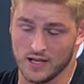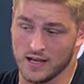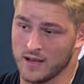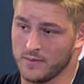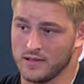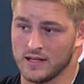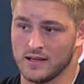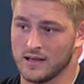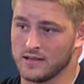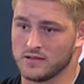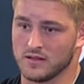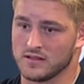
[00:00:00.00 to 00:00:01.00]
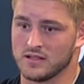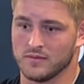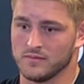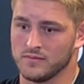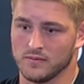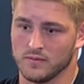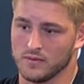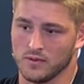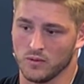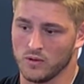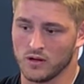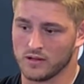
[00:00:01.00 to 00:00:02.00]
Yeah, I mean, I trust him
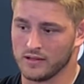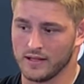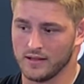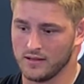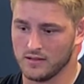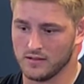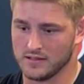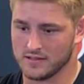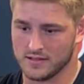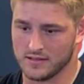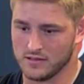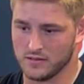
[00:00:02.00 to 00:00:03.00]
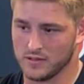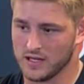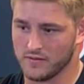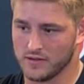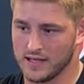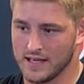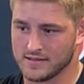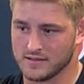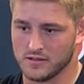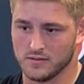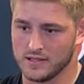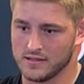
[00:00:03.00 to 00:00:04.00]
wholeheartedly. You know, he's going to do whatever he has
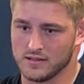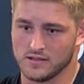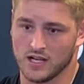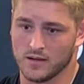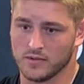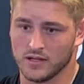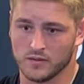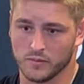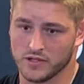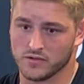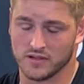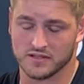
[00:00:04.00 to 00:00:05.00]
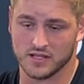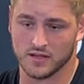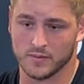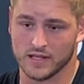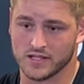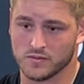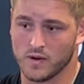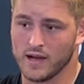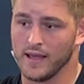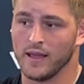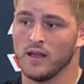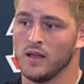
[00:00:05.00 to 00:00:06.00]
to do to get the job done, and we trust him, and that's
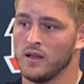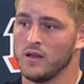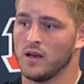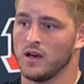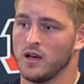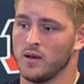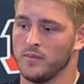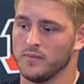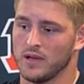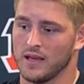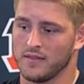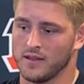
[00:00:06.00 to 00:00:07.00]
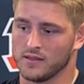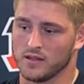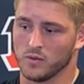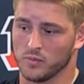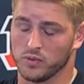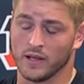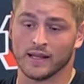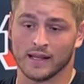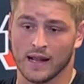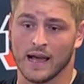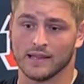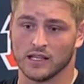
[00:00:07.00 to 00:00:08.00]
why I think that we're playing
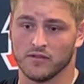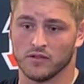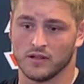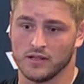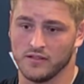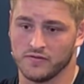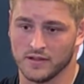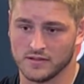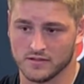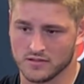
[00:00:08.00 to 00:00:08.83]
at a high level on defense.